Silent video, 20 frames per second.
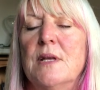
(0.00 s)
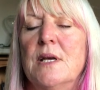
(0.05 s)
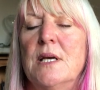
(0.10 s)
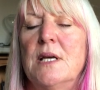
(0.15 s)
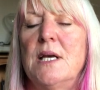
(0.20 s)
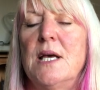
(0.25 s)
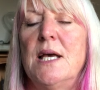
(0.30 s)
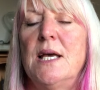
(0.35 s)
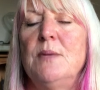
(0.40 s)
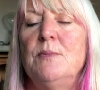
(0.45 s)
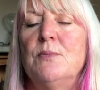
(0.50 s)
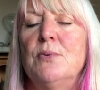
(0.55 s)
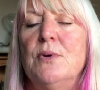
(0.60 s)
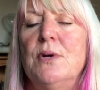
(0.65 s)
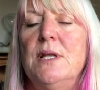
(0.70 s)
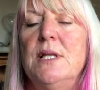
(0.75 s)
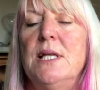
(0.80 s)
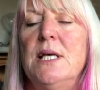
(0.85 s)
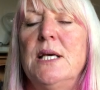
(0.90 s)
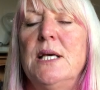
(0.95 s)
Again,
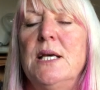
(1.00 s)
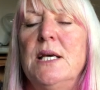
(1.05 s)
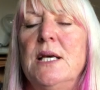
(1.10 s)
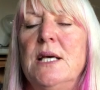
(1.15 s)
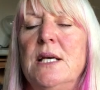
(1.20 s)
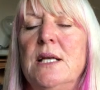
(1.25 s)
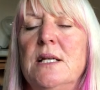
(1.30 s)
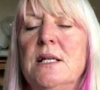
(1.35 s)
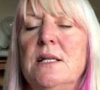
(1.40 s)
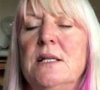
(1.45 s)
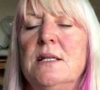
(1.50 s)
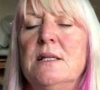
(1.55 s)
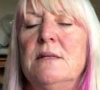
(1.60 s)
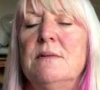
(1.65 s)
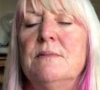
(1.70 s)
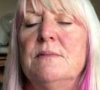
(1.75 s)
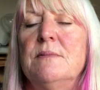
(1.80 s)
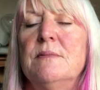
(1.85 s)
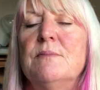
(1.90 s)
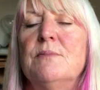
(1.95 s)
breathing
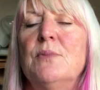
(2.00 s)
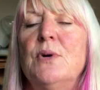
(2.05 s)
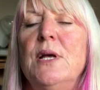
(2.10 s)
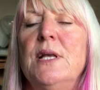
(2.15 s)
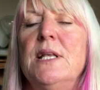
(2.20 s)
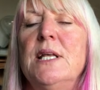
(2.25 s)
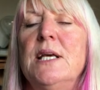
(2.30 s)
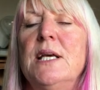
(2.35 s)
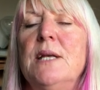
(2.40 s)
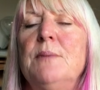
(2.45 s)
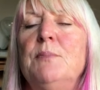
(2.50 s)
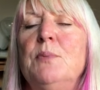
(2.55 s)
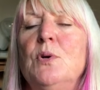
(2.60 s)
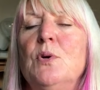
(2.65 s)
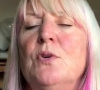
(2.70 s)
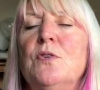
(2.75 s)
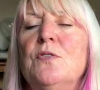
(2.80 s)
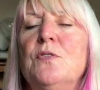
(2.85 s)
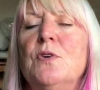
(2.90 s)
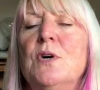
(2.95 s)
in, breathing in
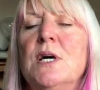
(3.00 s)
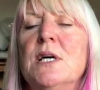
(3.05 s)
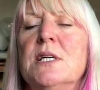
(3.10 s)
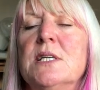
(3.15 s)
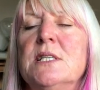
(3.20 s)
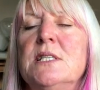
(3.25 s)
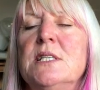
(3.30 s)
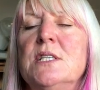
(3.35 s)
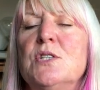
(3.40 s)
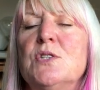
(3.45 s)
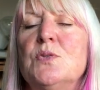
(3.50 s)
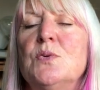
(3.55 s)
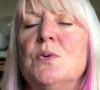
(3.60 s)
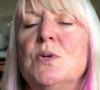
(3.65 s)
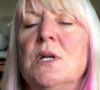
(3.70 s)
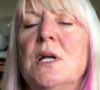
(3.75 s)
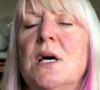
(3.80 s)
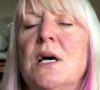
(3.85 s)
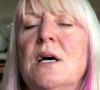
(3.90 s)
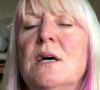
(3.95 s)
beautiful unconditional
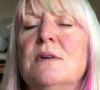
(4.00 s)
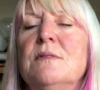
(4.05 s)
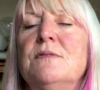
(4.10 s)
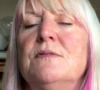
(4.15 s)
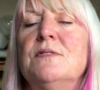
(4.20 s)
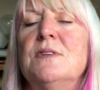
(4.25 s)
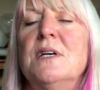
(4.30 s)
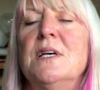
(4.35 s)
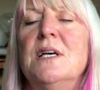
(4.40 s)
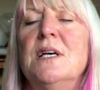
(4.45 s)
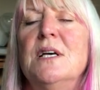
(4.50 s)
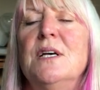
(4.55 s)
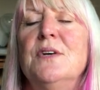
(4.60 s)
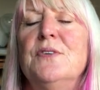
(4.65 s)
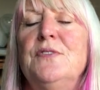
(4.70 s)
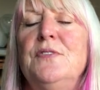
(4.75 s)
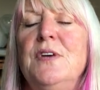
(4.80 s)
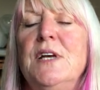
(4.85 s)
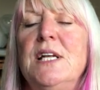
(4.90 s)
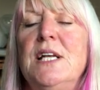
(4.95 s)
love,
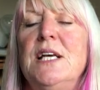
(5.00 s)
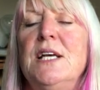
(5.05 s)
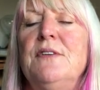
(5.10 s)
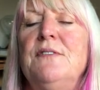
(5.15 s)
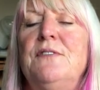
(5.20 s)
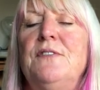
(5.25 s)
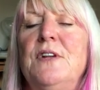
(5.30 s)
feeling it